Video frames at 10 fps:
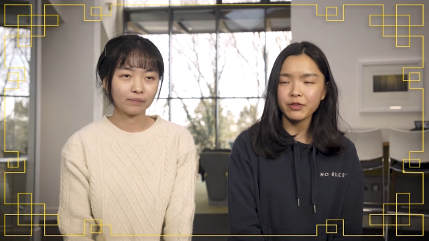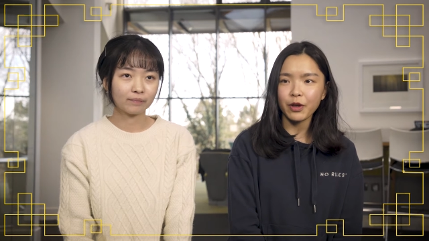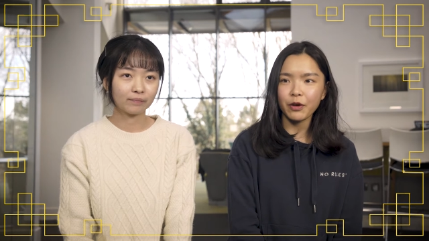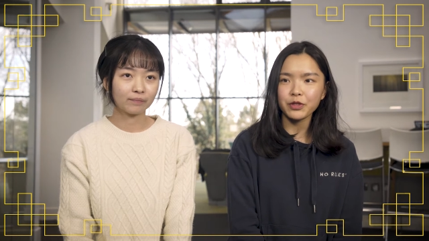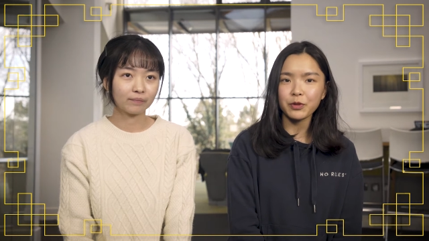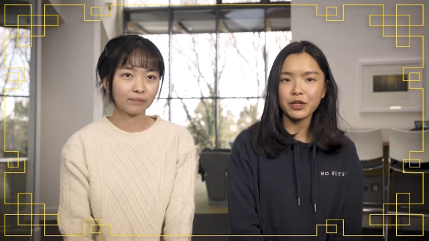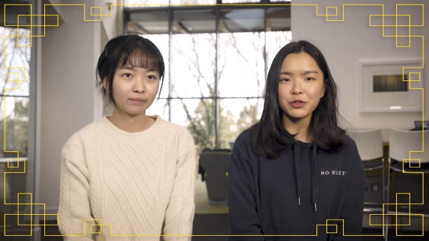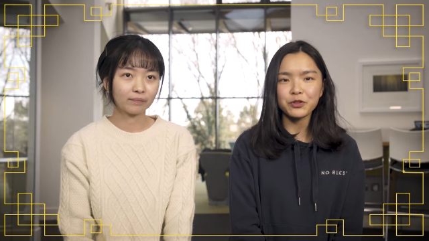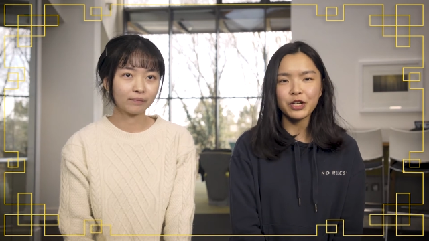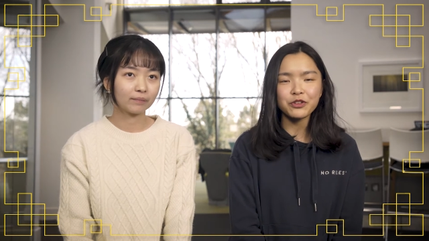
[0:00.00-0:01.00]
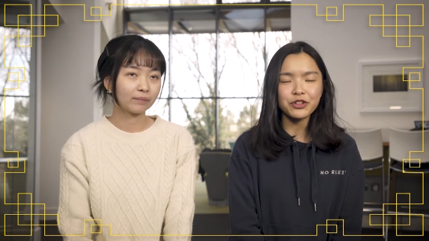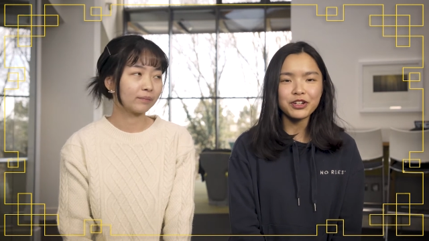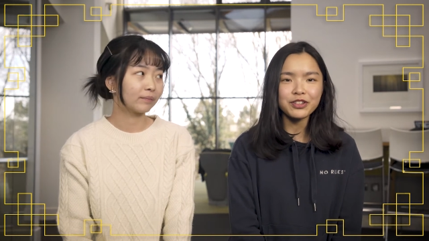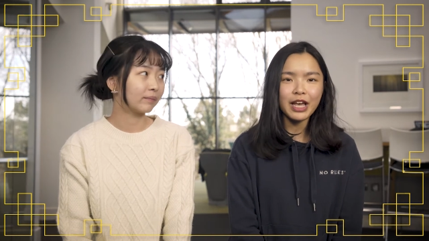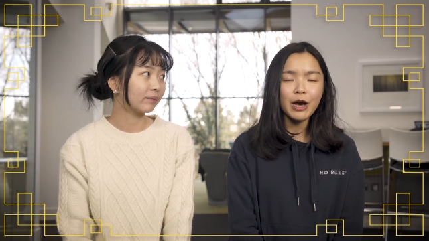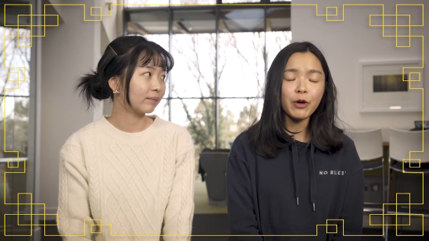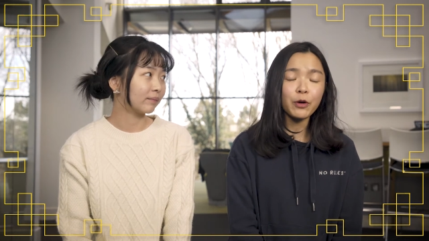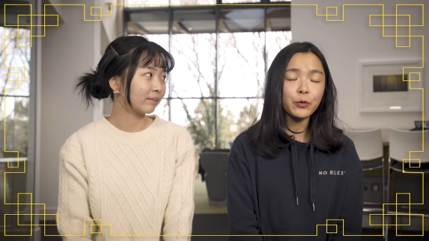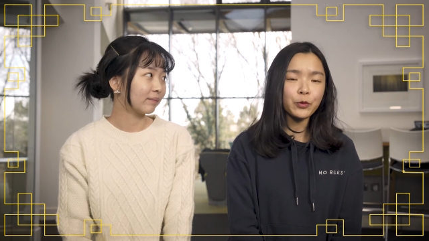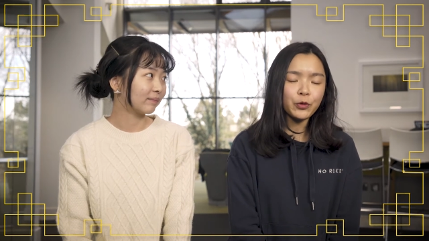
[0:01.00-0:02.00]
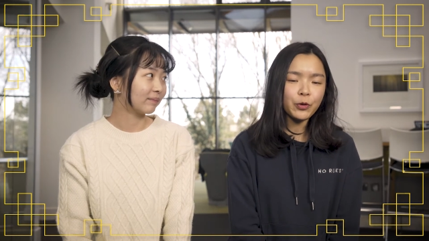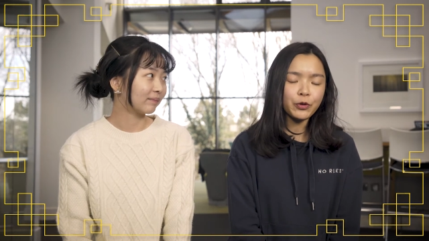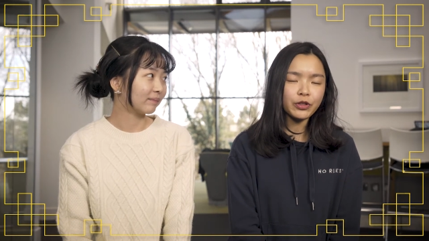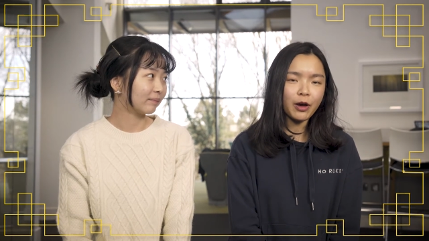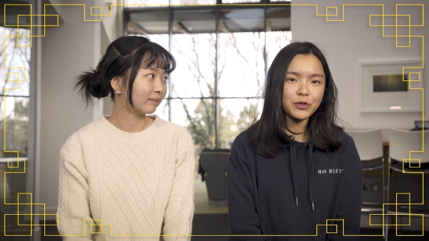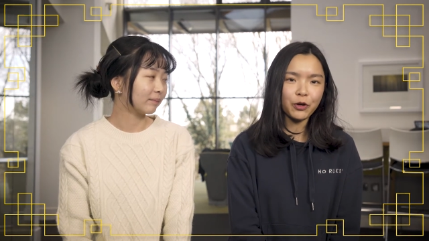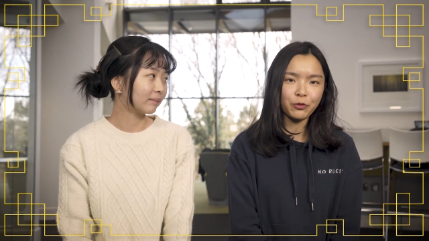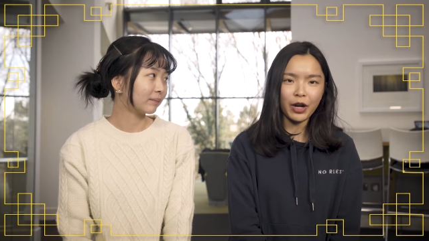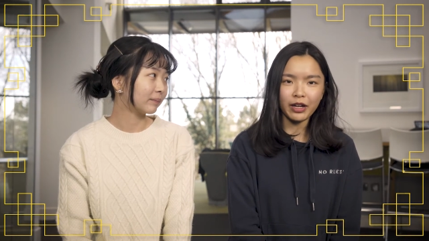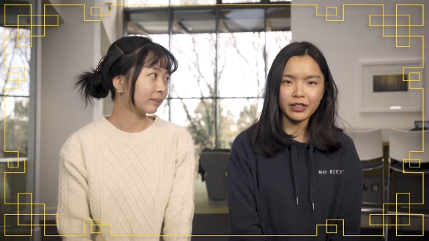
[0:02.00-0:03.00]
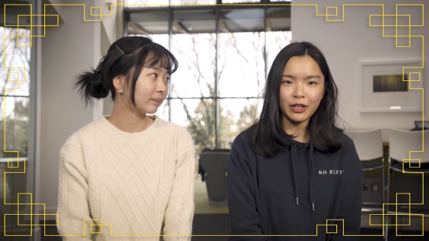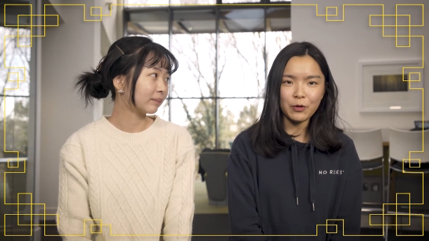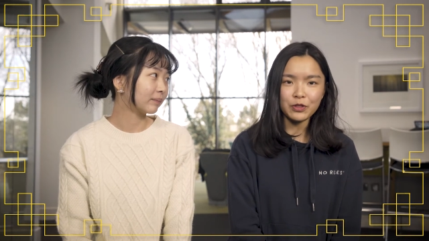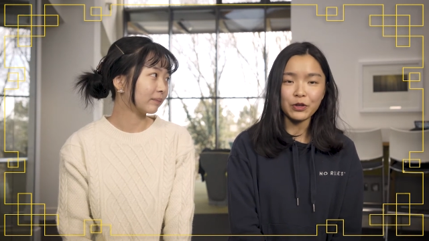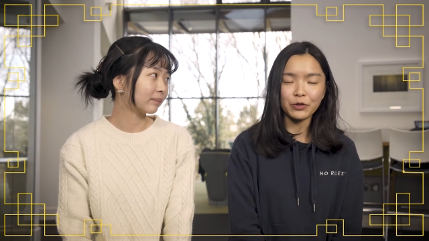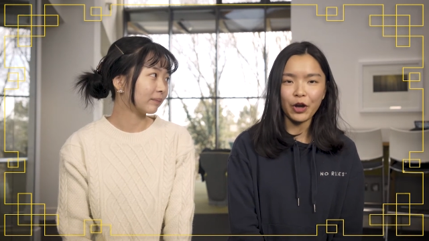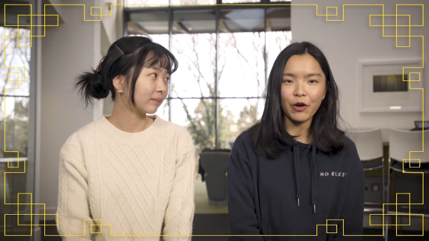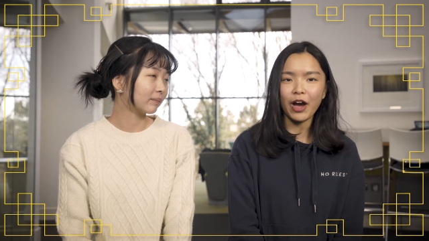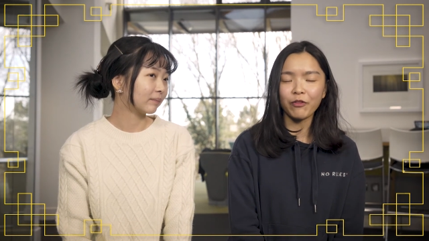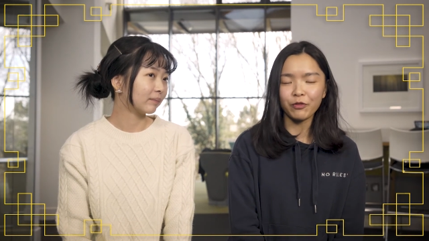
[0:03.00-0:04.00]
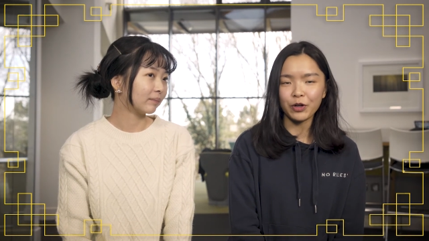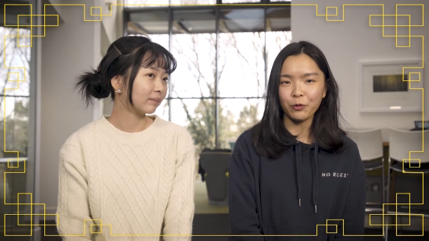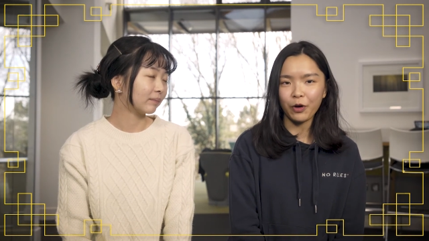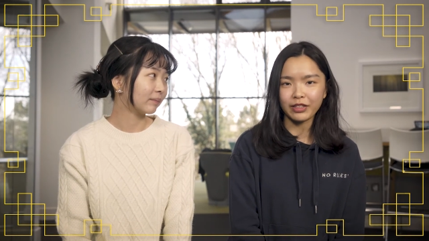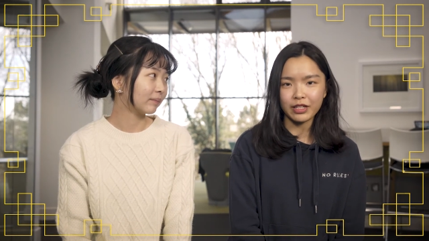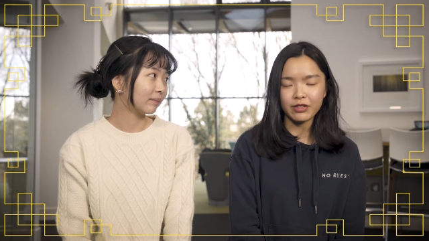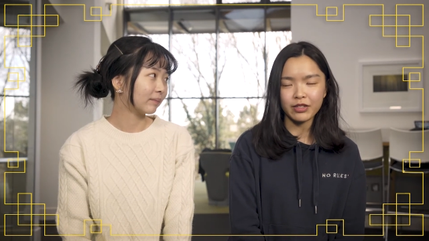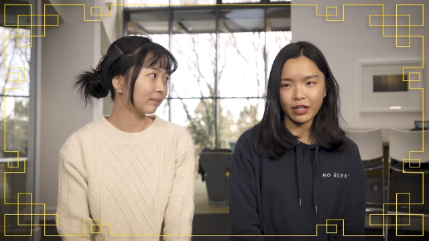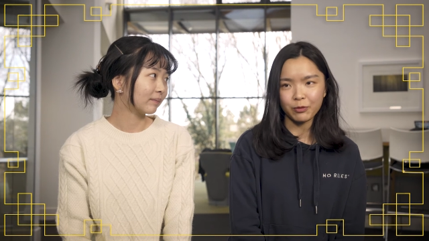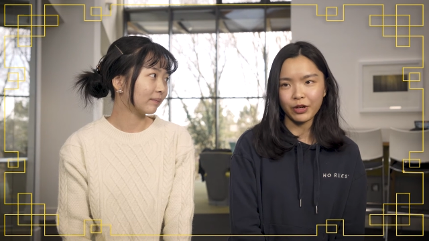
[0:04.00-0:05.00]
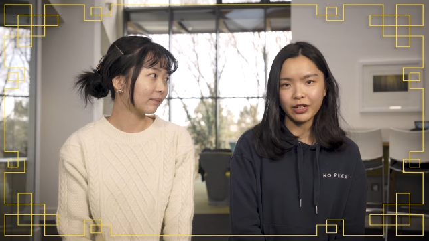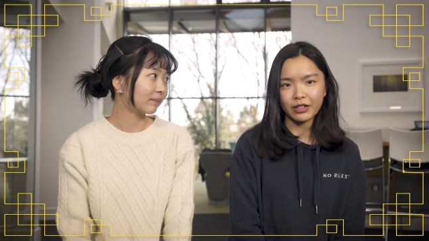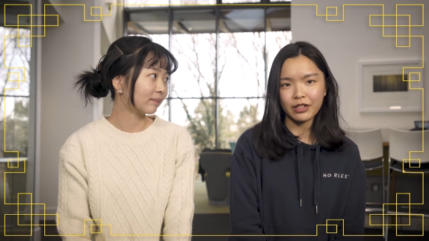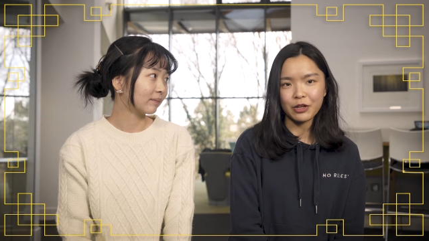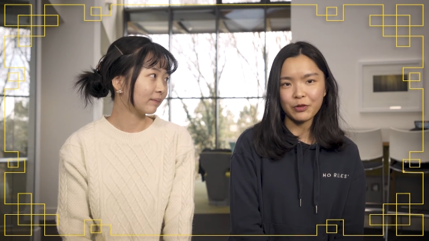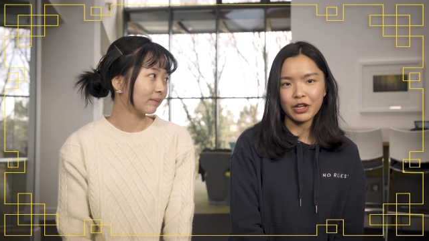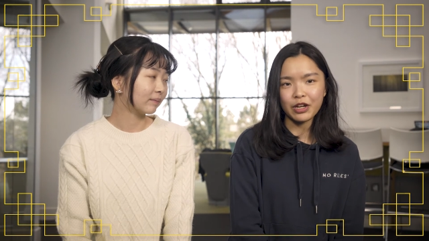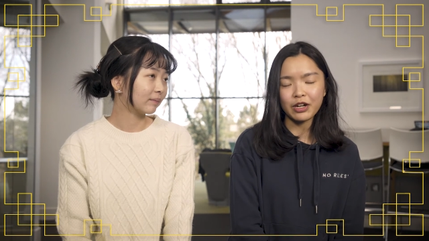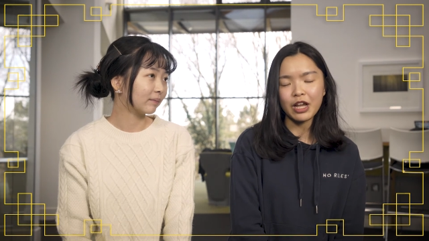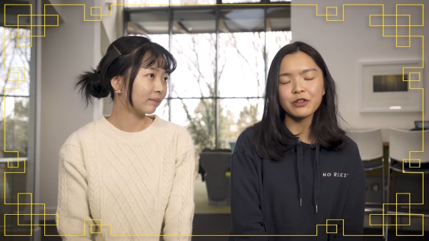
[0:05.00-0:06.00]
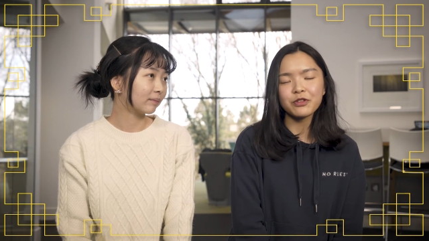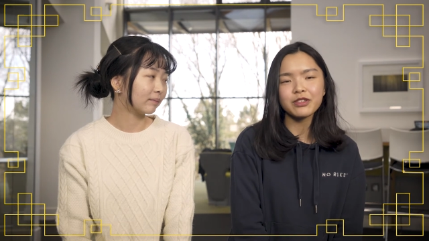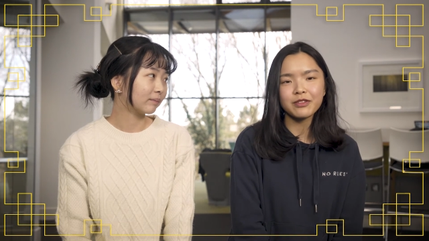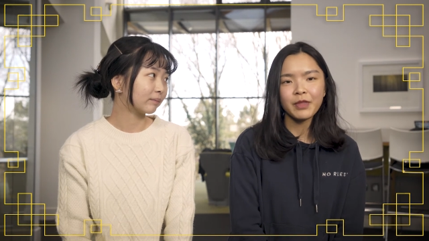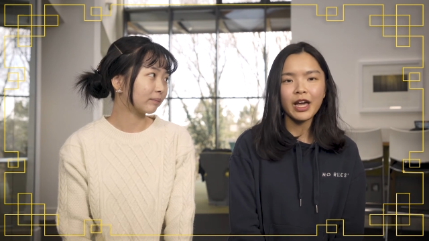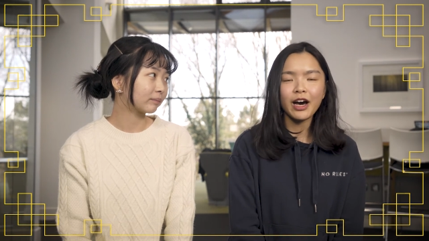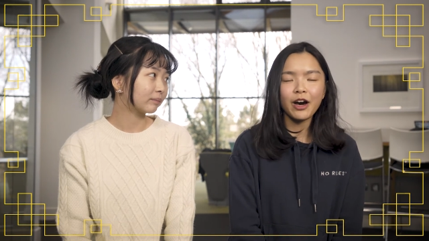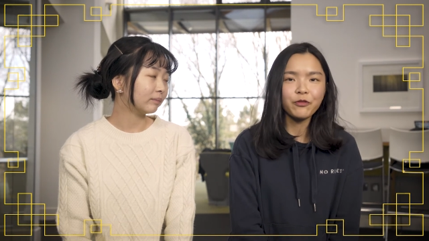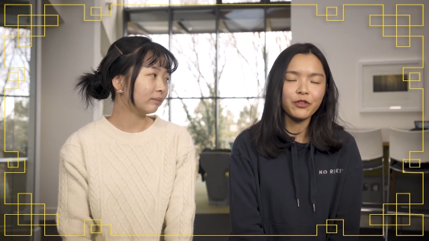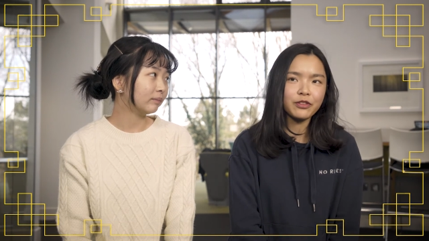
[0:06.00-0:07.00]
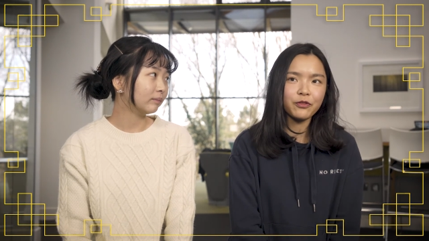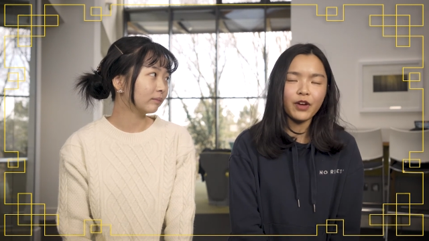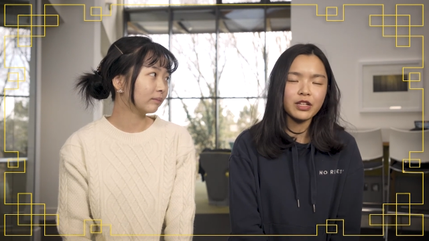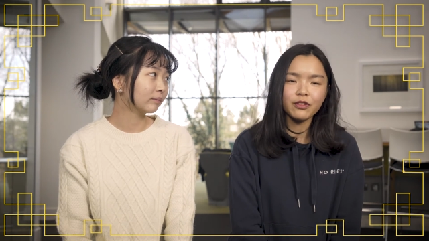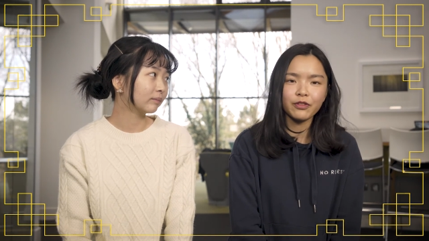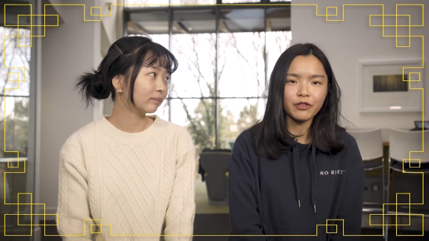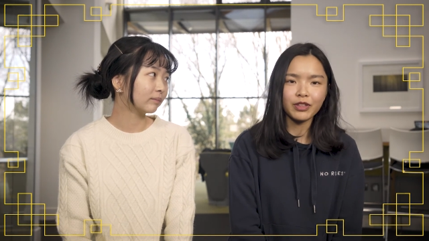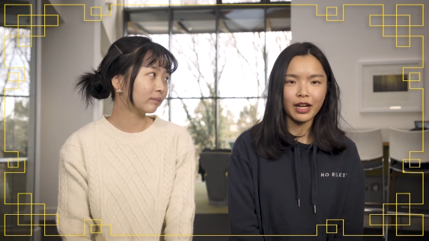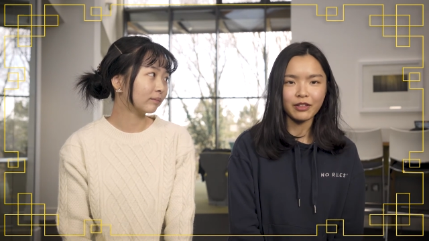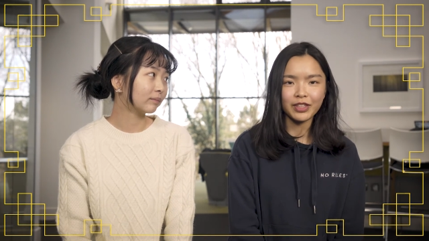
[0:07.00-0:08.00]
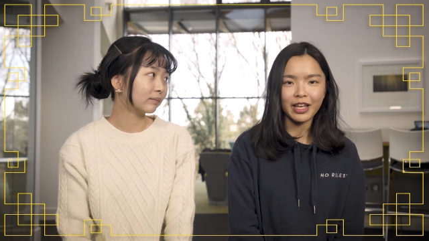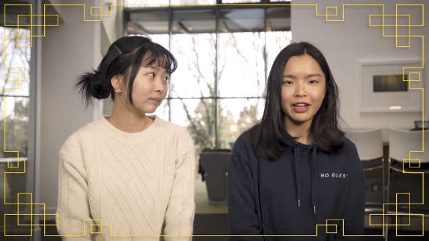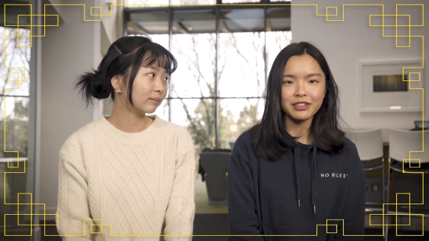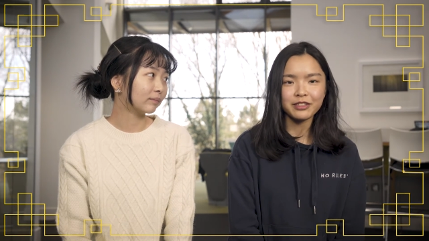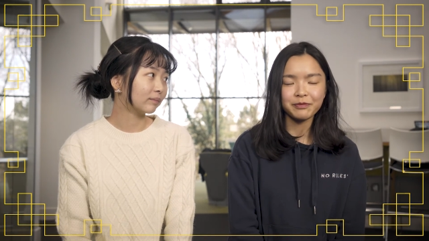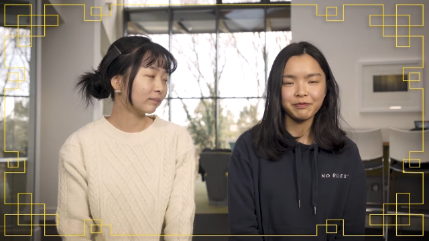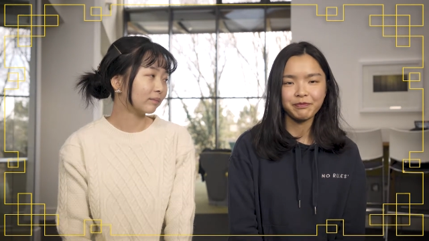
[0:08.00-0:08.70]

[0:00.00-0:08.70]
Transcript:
Speaker 1: but also with our strangers. But we will put on some red clothes, so you know everyone is celebrating the New Year. It was a fun festival kind of things.